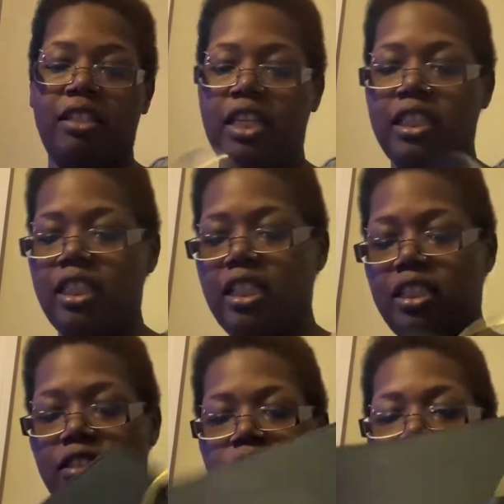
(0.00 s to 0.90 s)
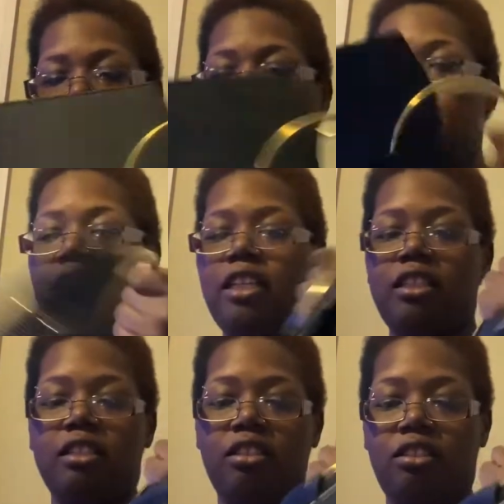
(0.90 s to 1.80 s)
this is structured and it
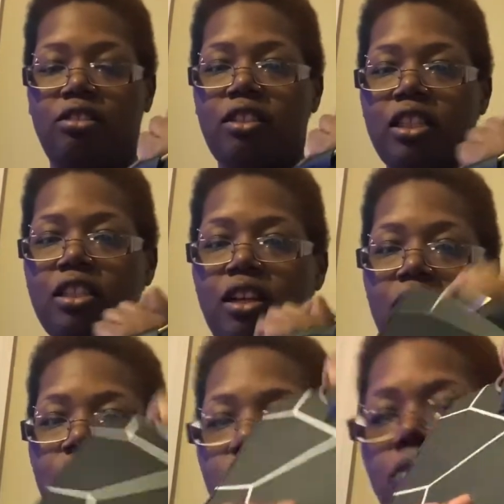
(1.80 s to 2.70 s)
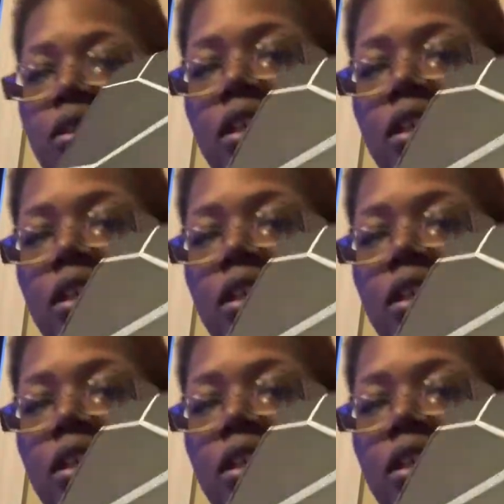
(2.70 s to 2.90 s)
looks structured on